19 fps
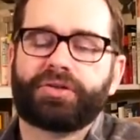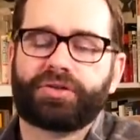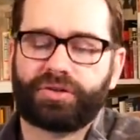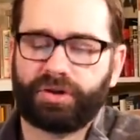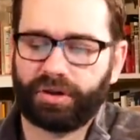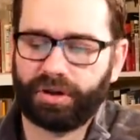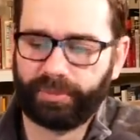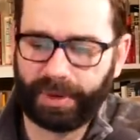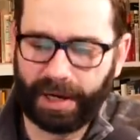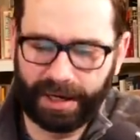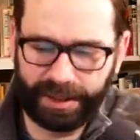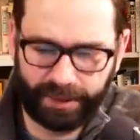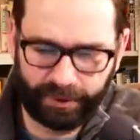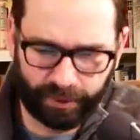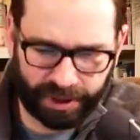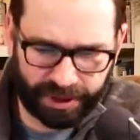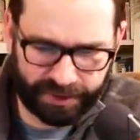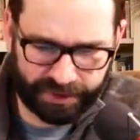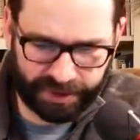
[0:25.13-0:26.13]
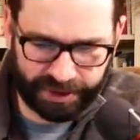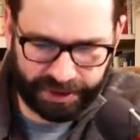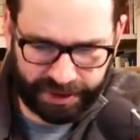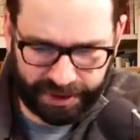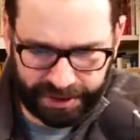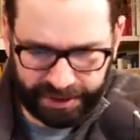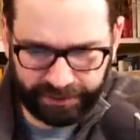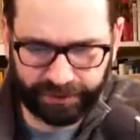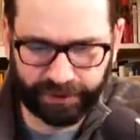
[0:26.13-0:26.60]
Soleimani was an
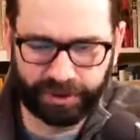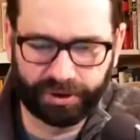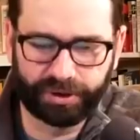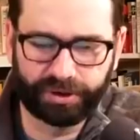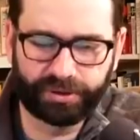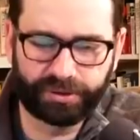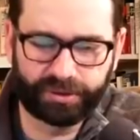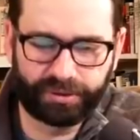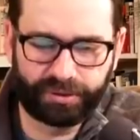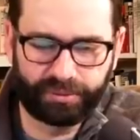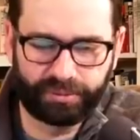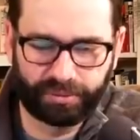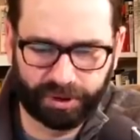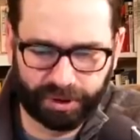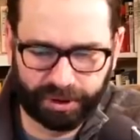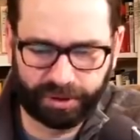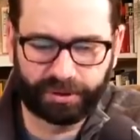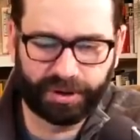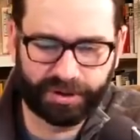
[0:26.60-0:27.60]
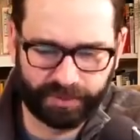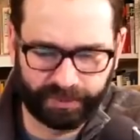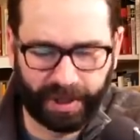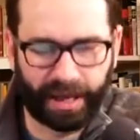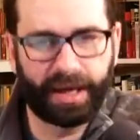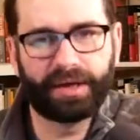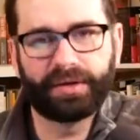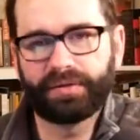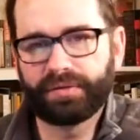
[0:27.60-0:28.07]
evil, murderous
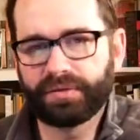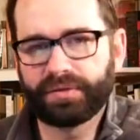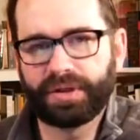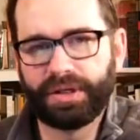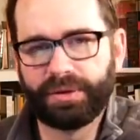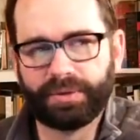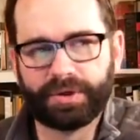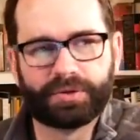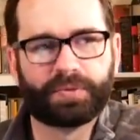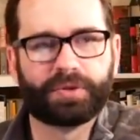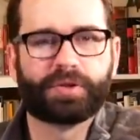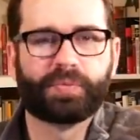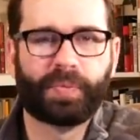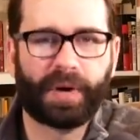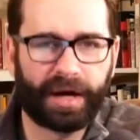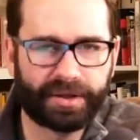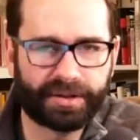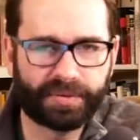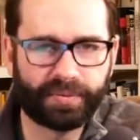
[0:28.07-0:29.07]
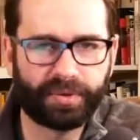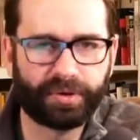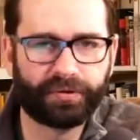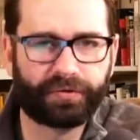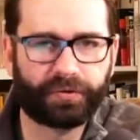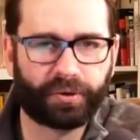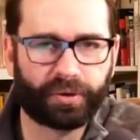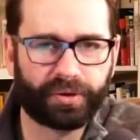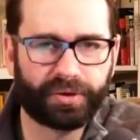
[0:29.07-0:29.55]
man. He was
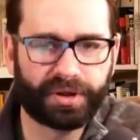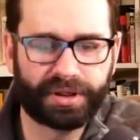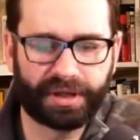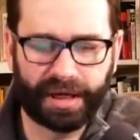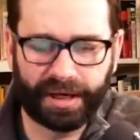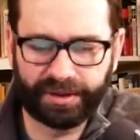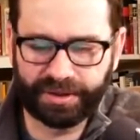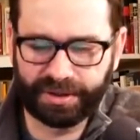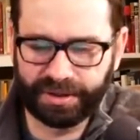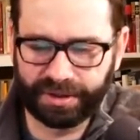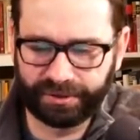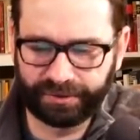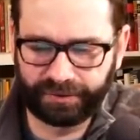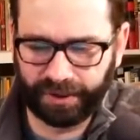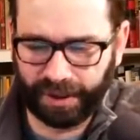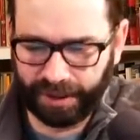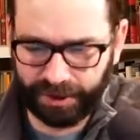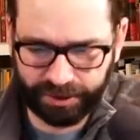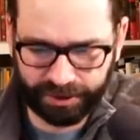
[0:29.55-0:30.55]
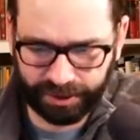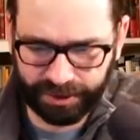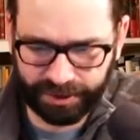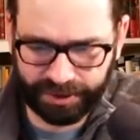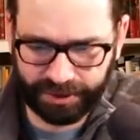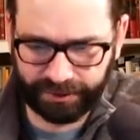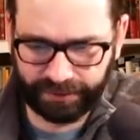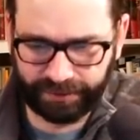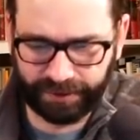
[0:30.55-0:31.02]
responsible for the deaths of
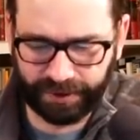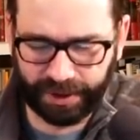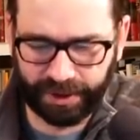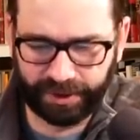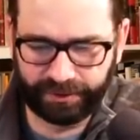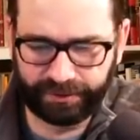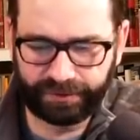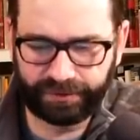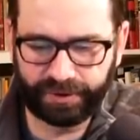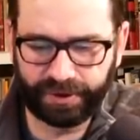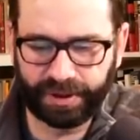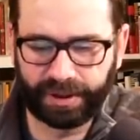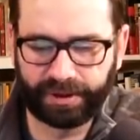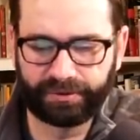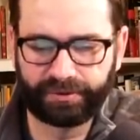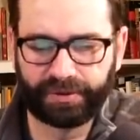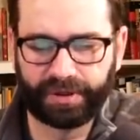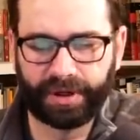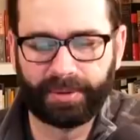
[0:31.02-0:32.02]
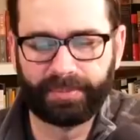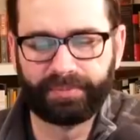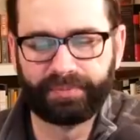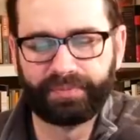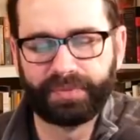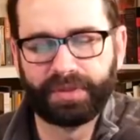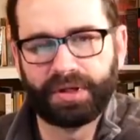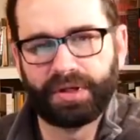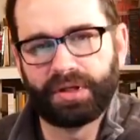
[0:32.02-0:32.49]
hundreds of, of, of
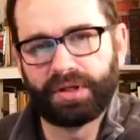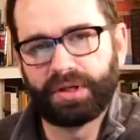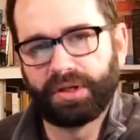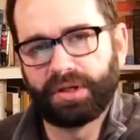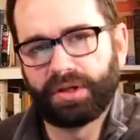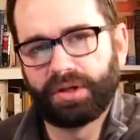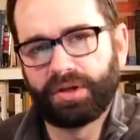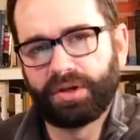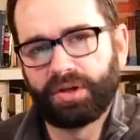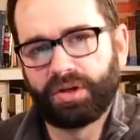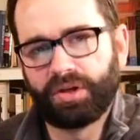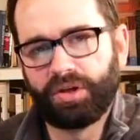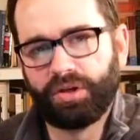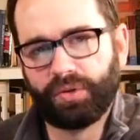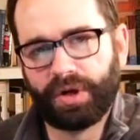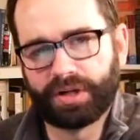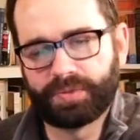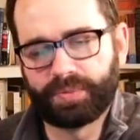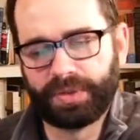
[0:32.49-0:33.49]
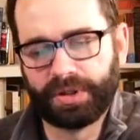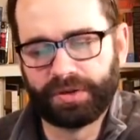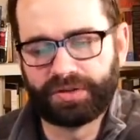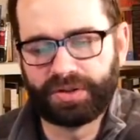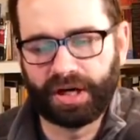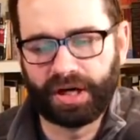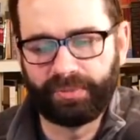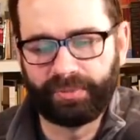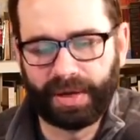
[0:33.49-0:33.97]
um, U.S.
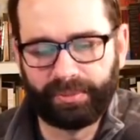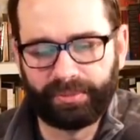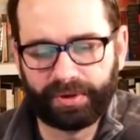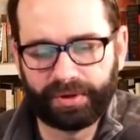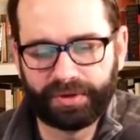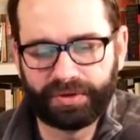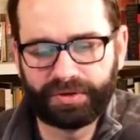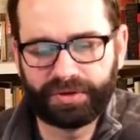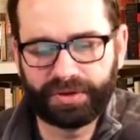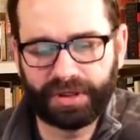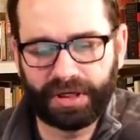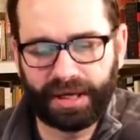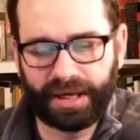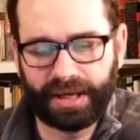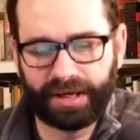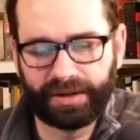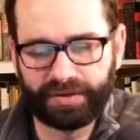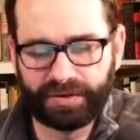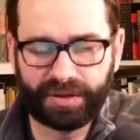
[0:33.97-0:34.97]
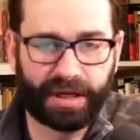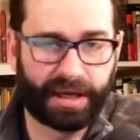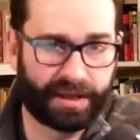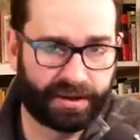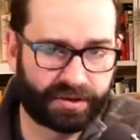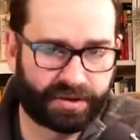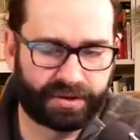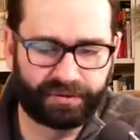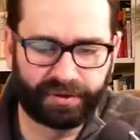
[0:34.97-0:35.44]
military members and,
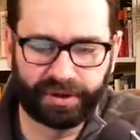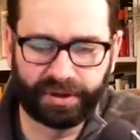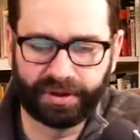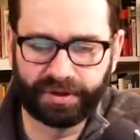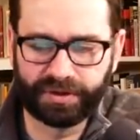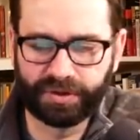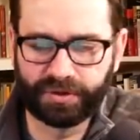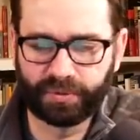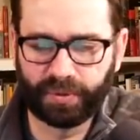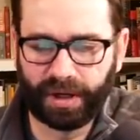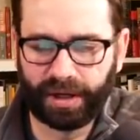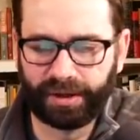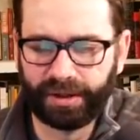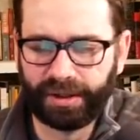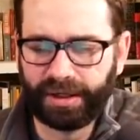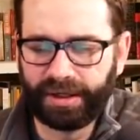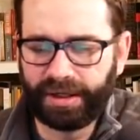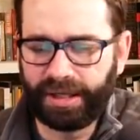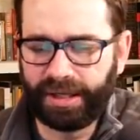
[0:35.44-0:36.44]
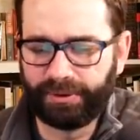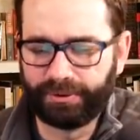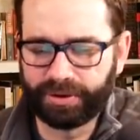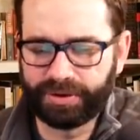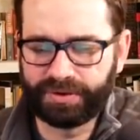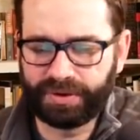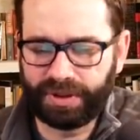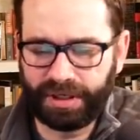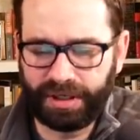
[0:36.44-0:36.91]
and civilians as well. He,
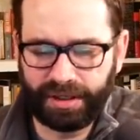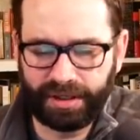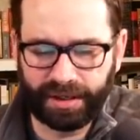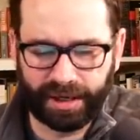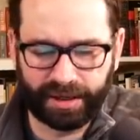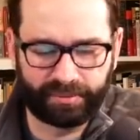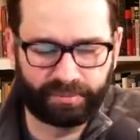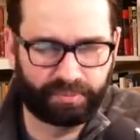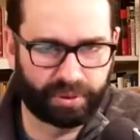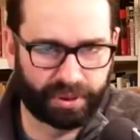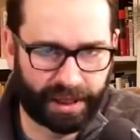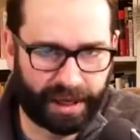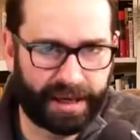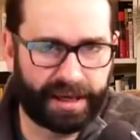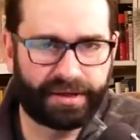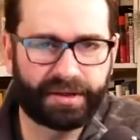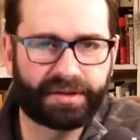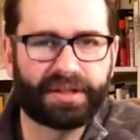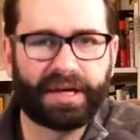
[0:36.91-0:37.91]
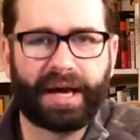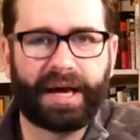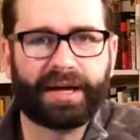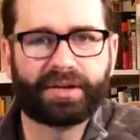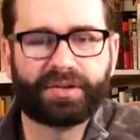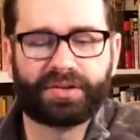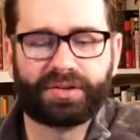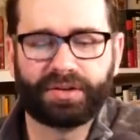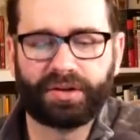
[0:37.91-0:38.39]
was, he had planned
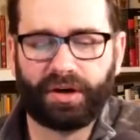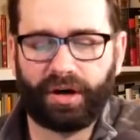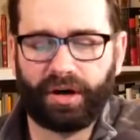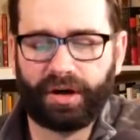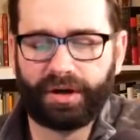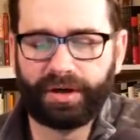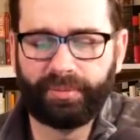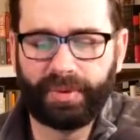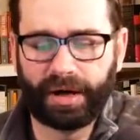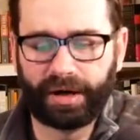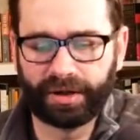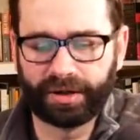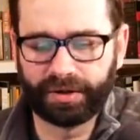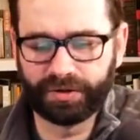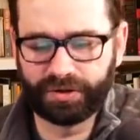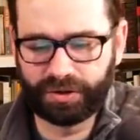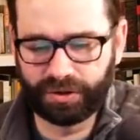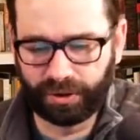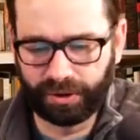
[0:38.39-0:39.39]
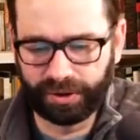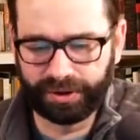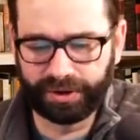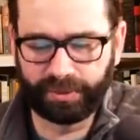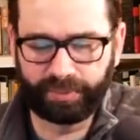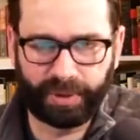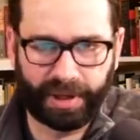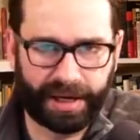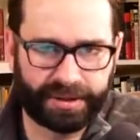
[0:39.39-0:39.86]
attacks on American soil
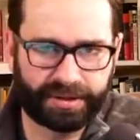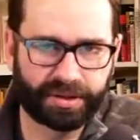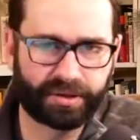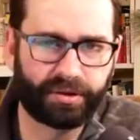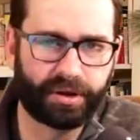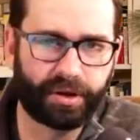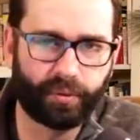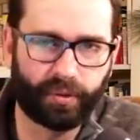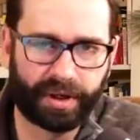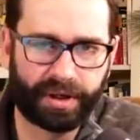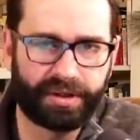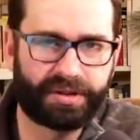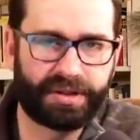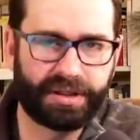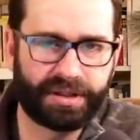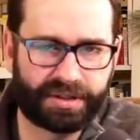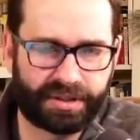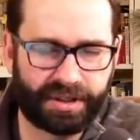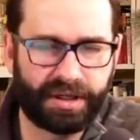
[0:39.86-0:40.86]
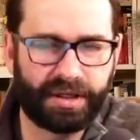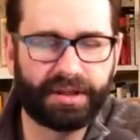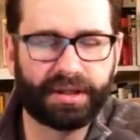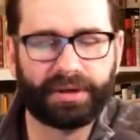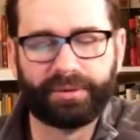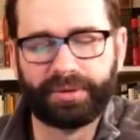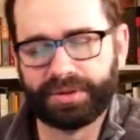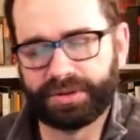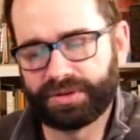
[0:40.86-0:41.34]
in the past, including one in D.C.
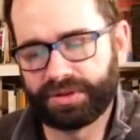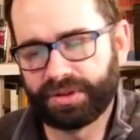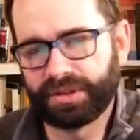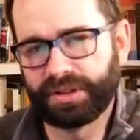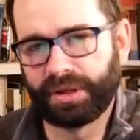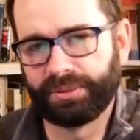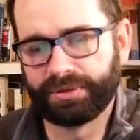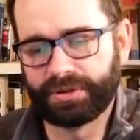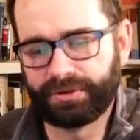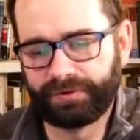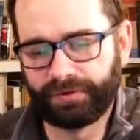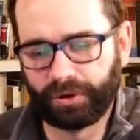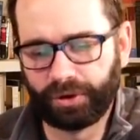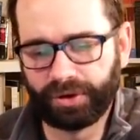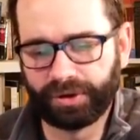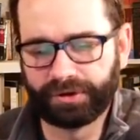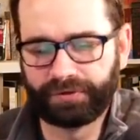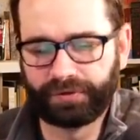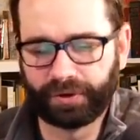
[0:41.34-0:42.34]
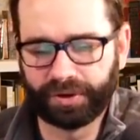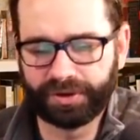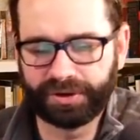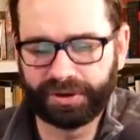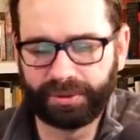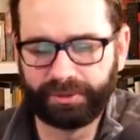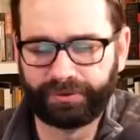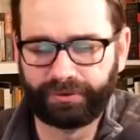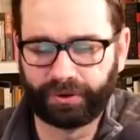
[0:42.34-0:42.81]
that was, that was foiled,
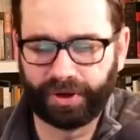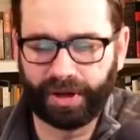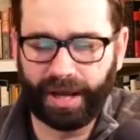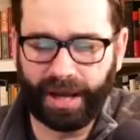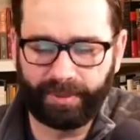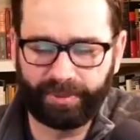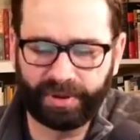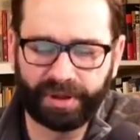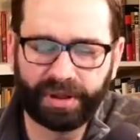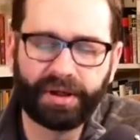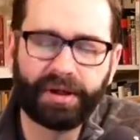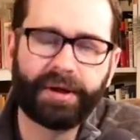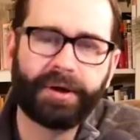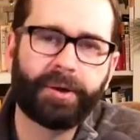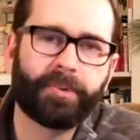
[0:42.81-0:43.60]
fortunately, before it happened.